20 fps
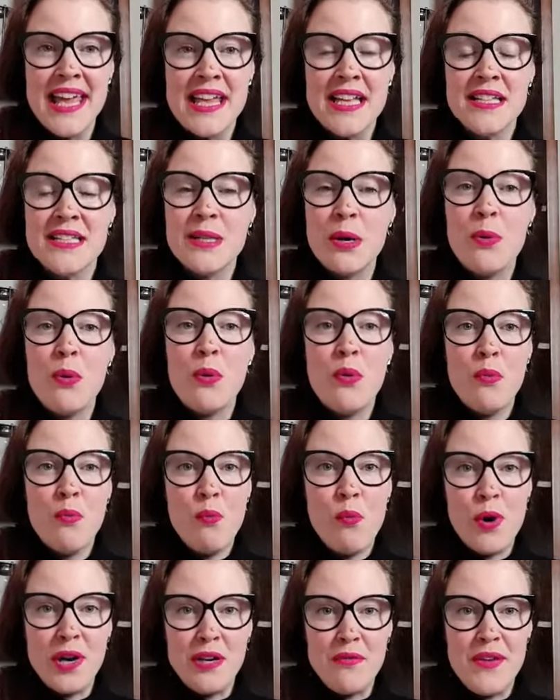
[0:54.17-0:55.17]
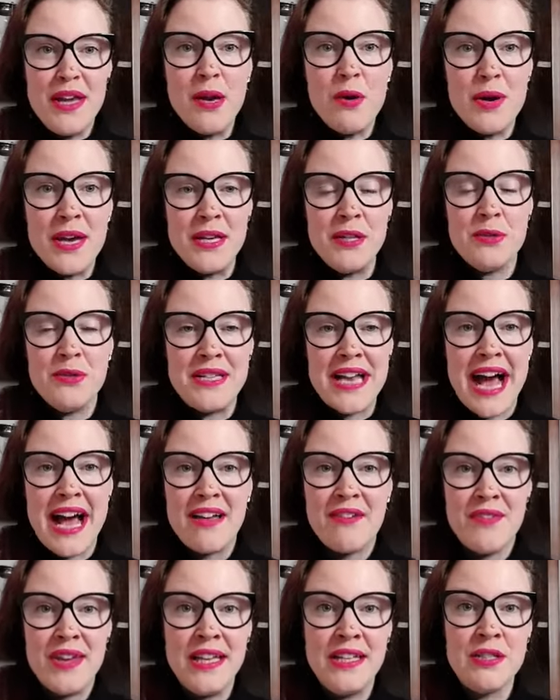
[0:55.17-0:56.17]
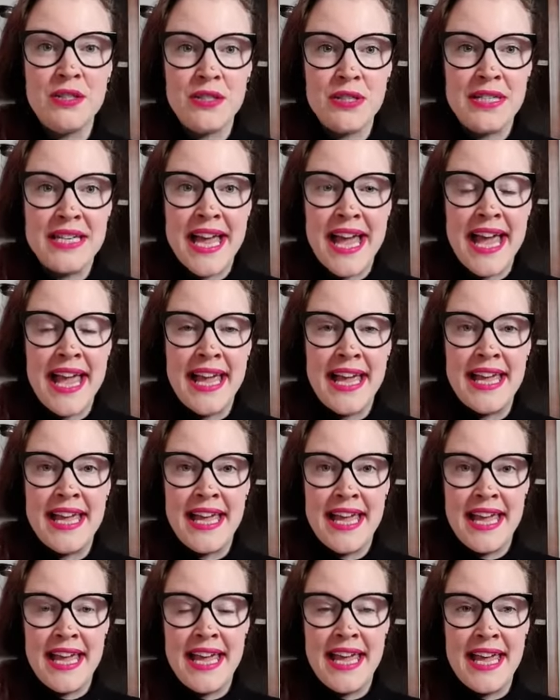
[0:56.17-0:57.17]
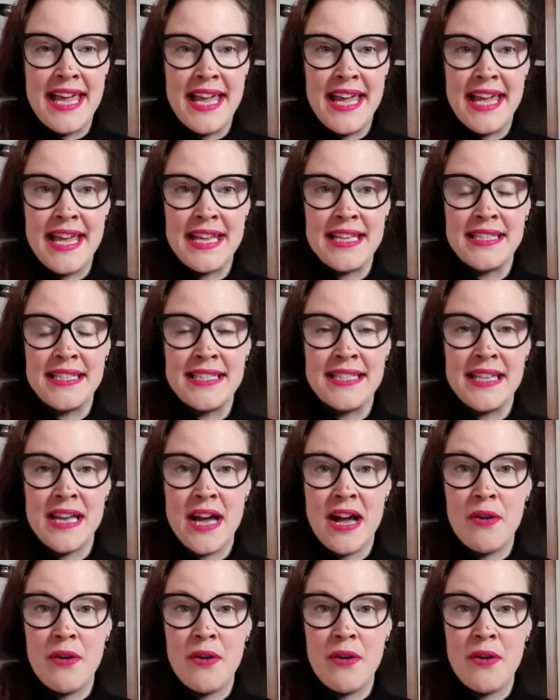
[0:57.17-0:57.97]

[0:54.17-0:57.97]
So, what we're going to dive into today is